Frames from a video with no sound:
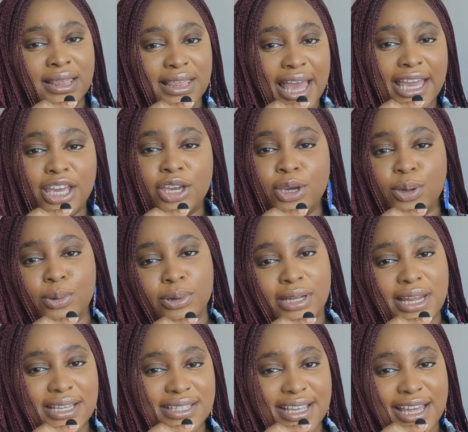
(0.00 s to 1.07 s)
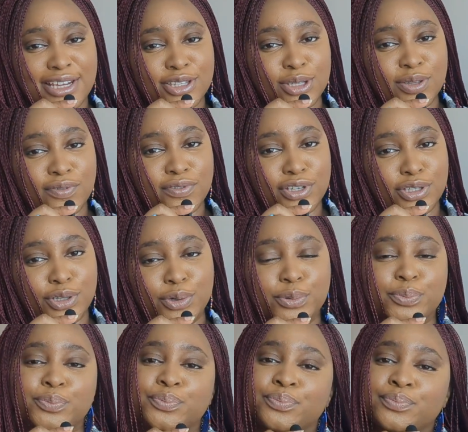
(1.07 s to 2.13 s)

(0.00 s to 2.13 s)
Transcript: Thank you. Let's get into the video.